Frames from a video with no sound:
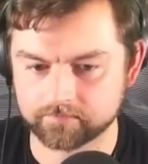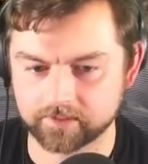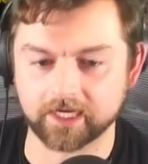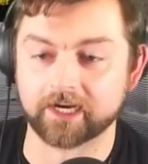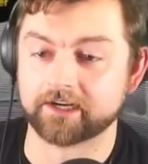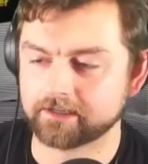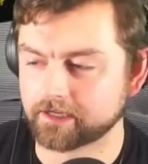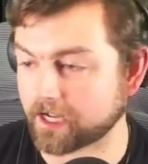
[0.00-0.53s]

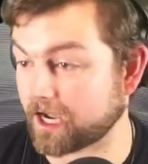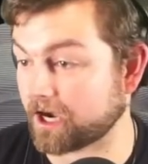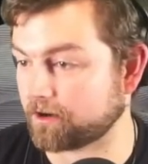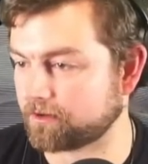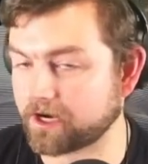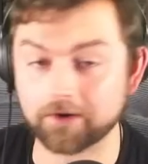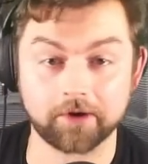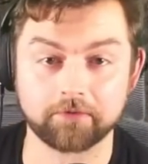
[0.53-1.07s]
God, how
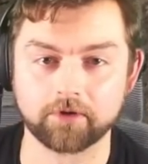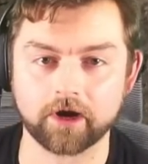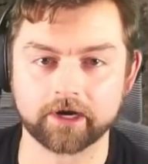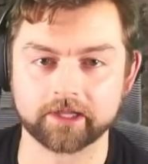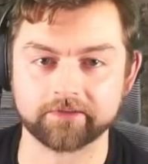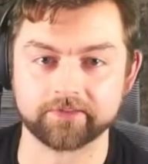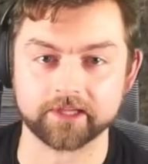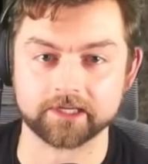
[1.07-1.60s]
ironic
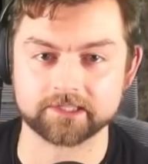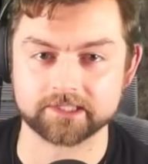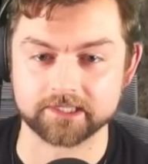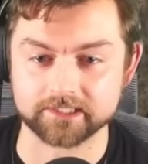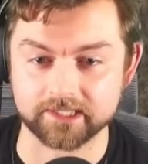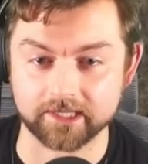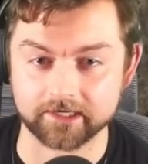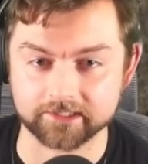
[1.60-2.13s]
of this
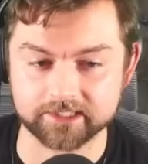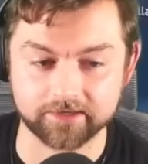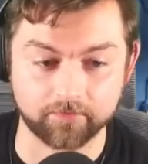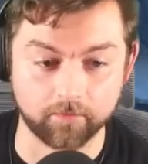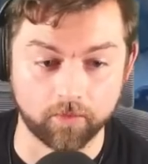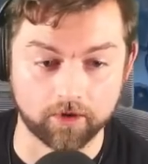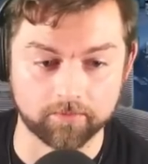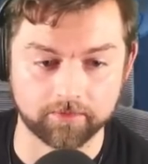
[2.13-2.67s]
is that a civil
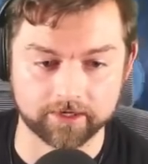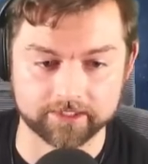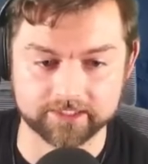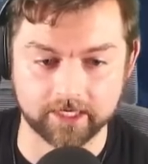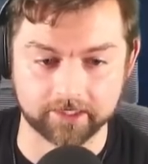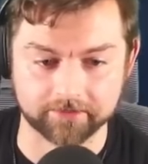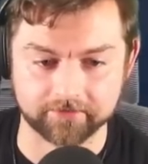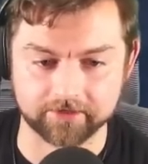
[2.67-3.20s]
war breaks
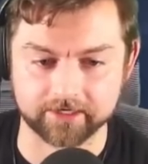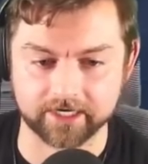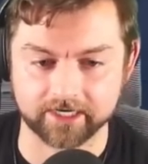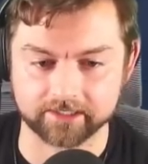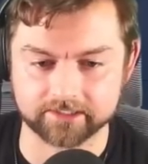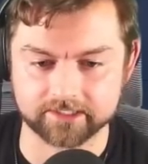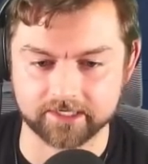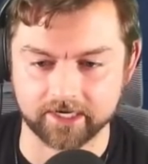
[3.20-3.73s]
out in the
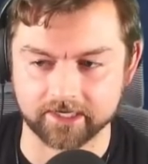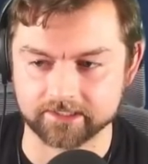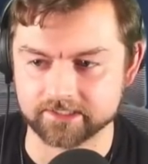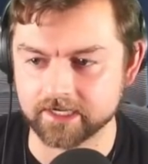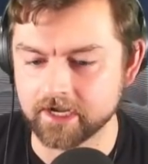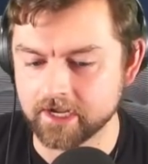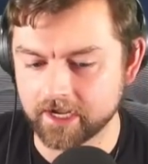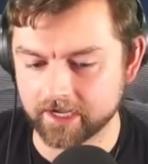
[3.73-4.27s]
United States,
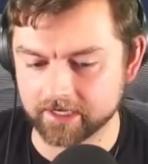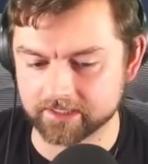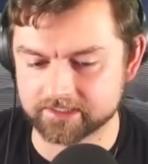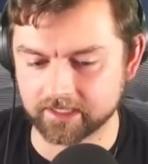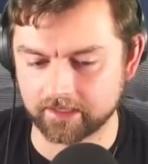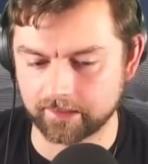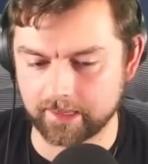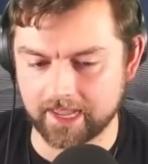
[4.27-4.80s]
and it's
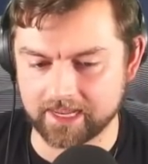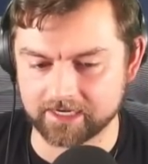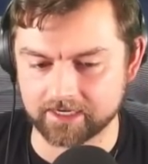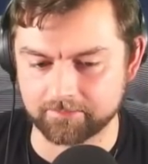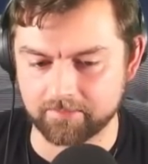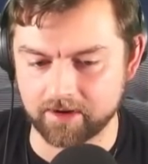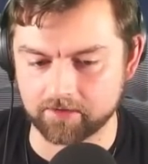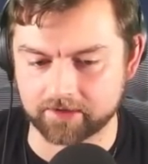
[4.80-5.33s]
a Latin
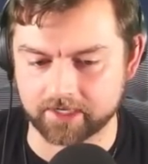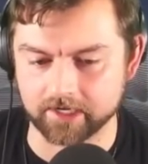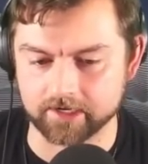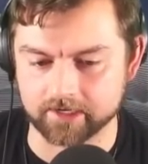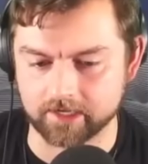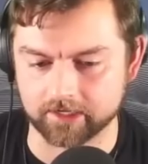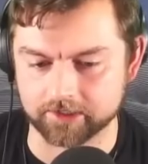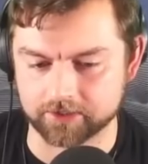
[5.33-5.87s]
American
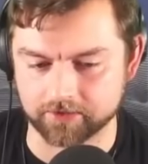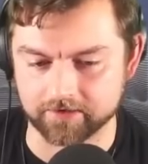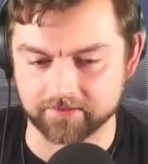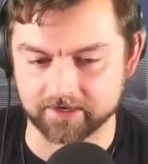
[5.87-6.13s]
country that